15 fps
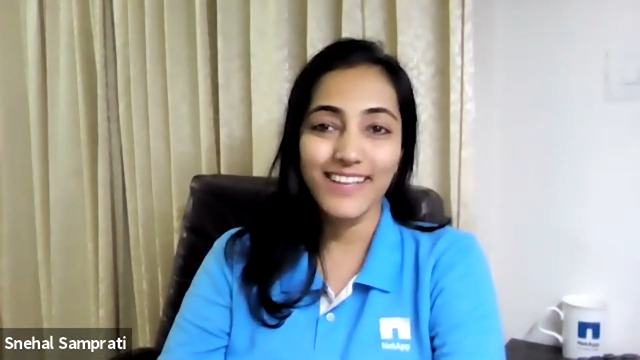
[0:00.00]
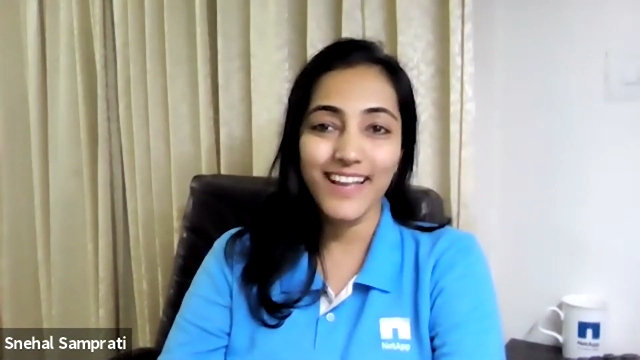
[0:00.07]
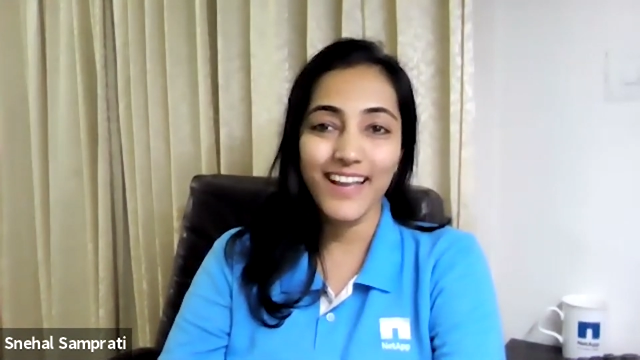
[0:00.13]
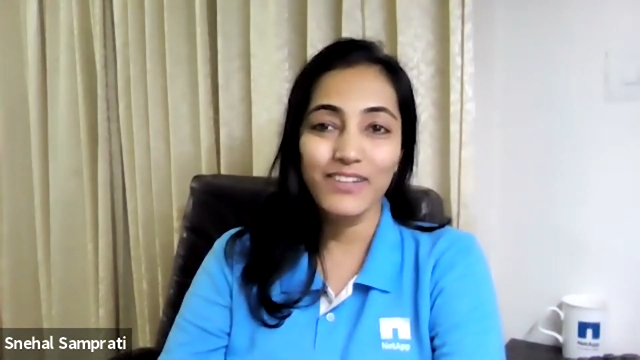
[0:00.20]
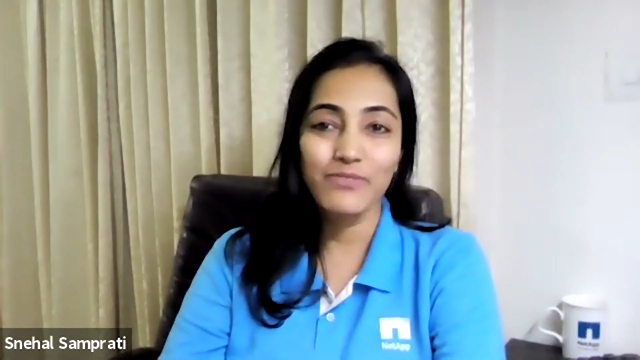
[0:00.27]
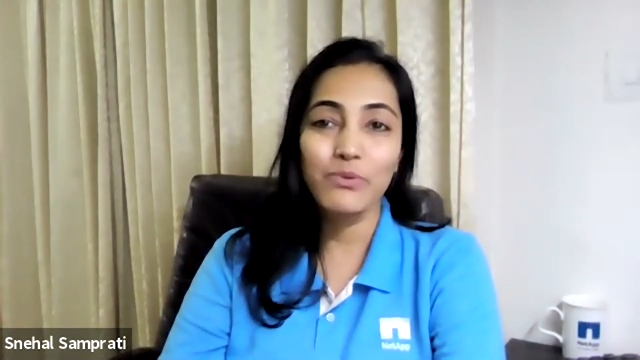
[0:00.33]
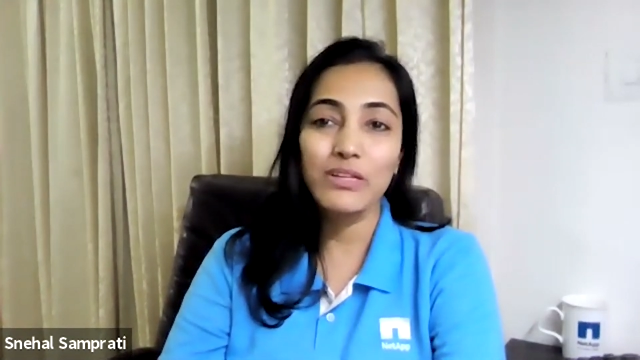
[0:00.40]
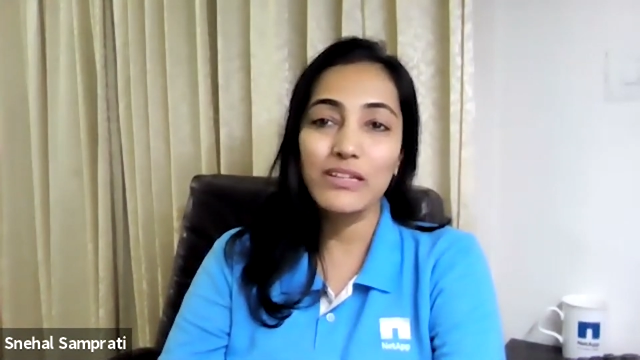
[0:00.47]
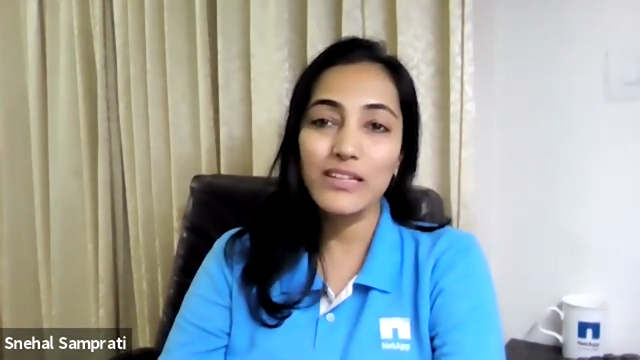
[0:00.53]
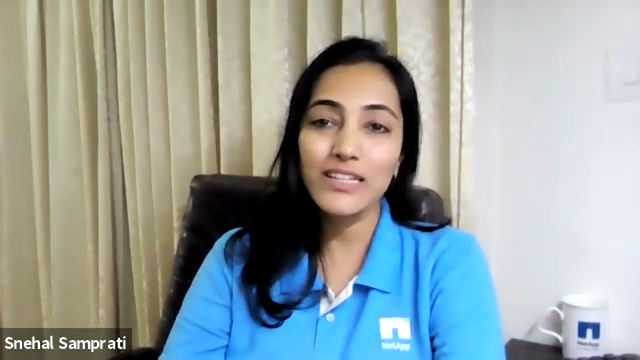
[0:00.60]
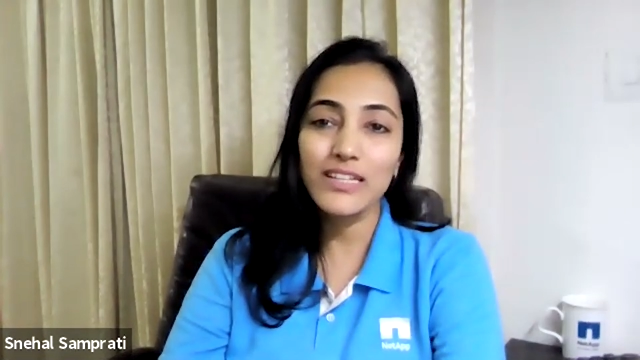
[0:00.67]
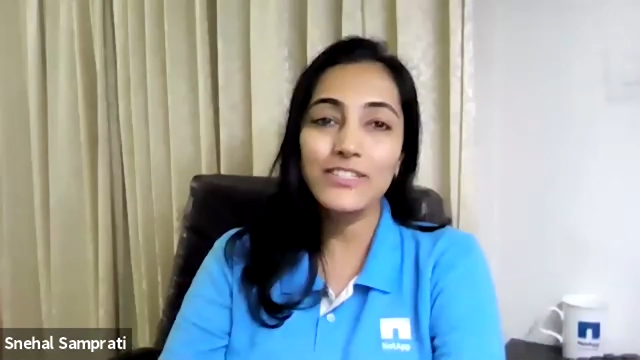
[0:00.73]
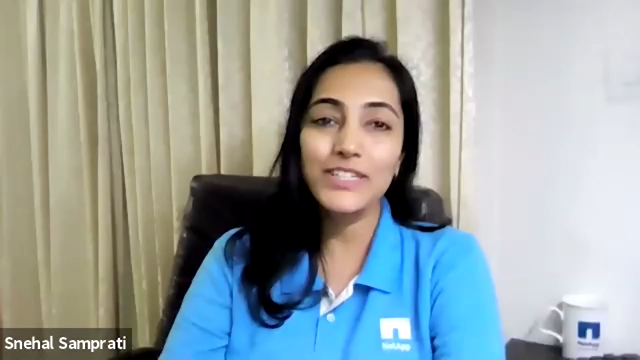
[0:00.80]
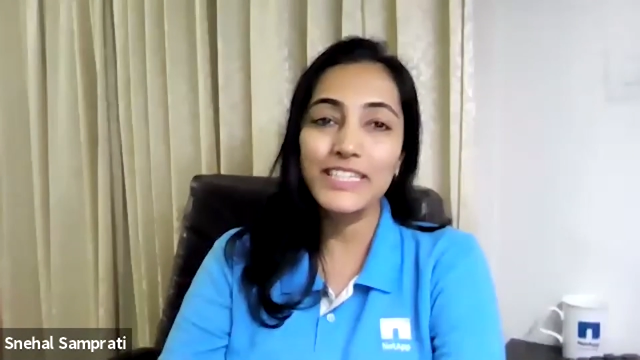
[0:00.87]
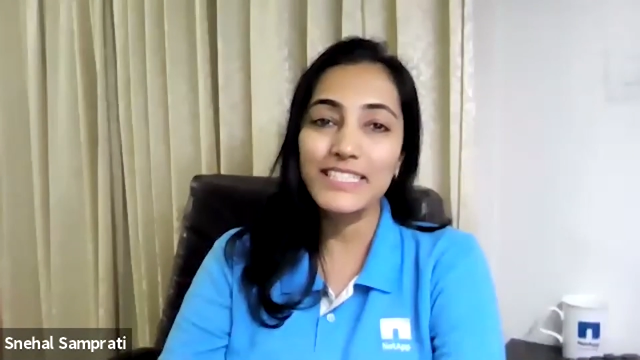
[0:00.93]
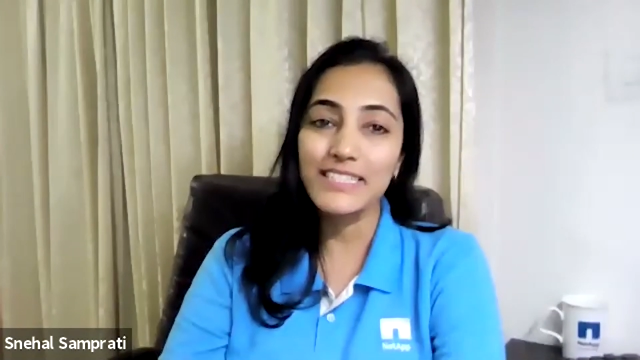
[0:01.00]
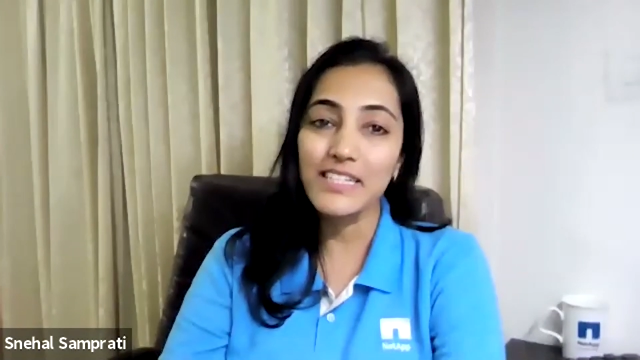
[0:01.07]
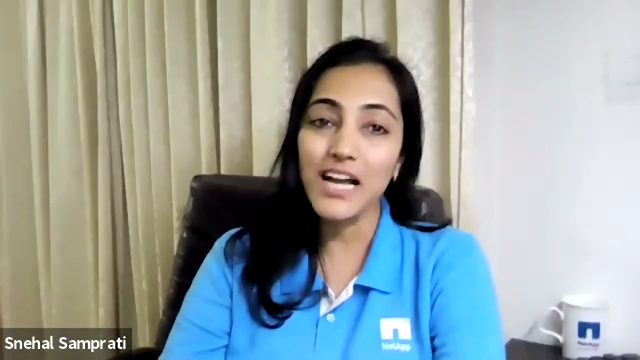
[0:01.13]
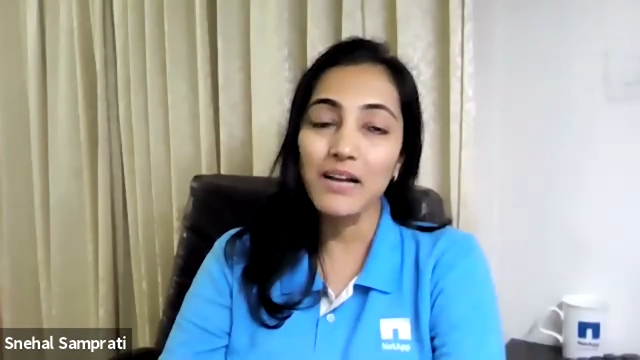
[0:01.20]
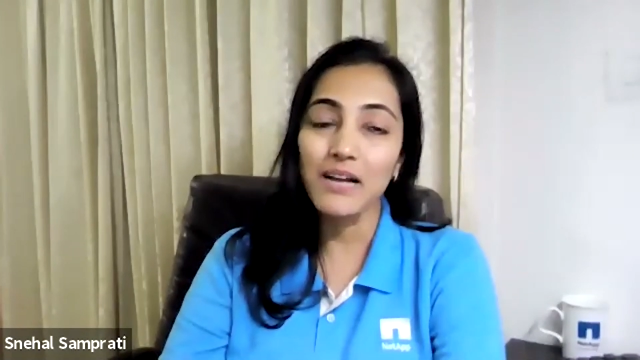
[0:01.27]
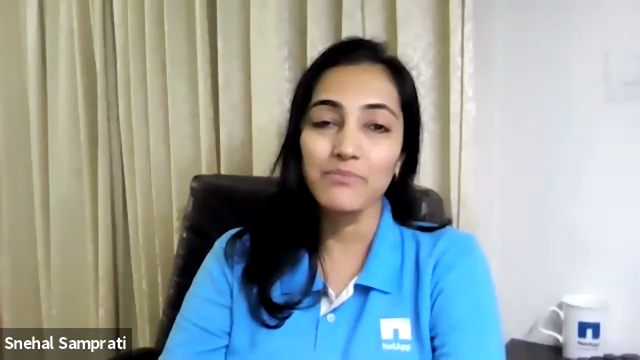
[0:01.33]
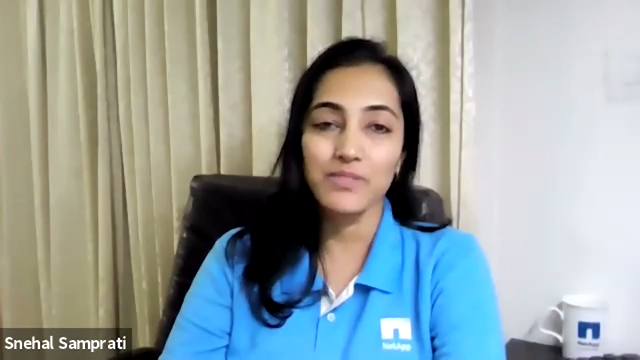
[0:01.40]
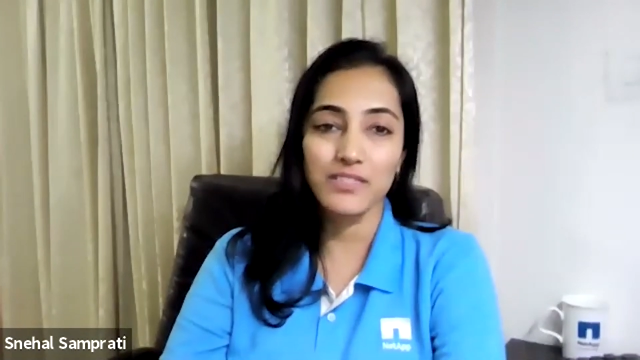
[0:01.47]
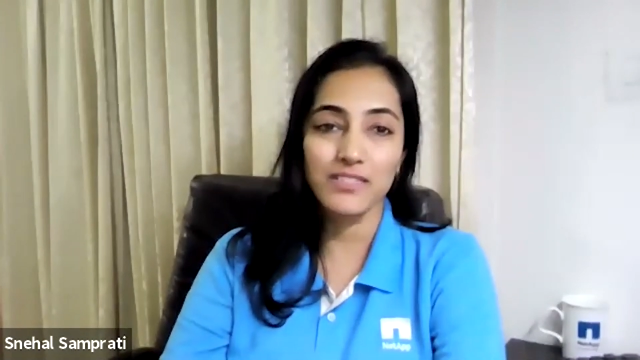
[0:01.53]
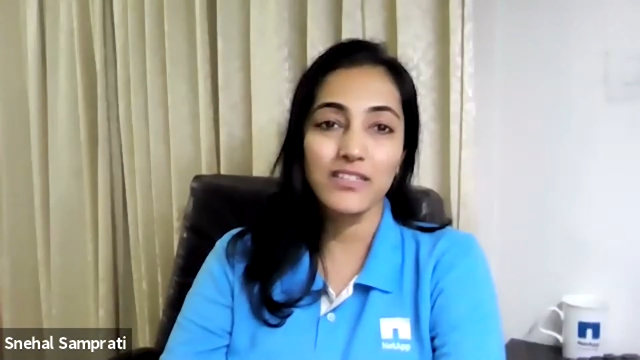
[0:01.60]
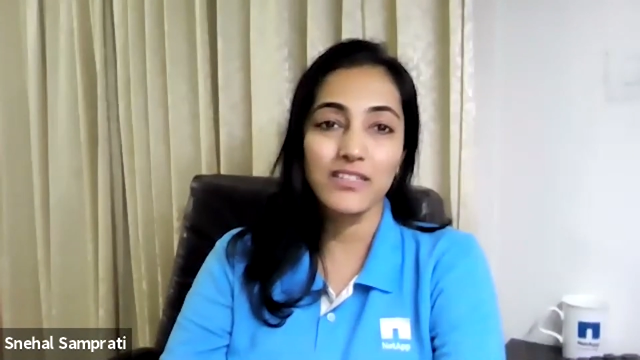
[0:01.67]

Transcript: and we need to adapt.